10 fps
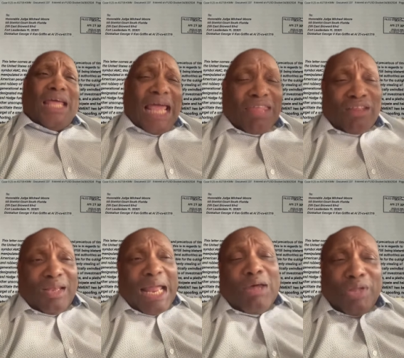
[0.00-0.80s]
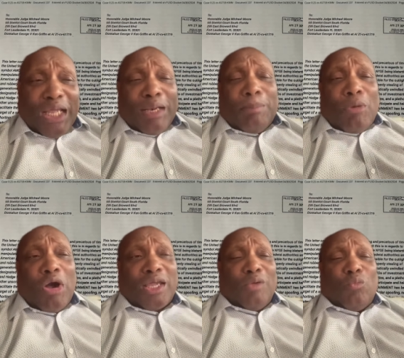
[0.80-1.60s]
has allowed in the
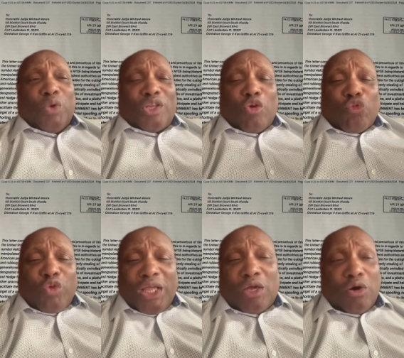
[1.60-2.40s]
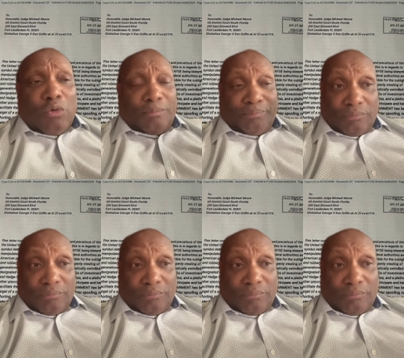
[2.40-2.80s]
market with the RICO,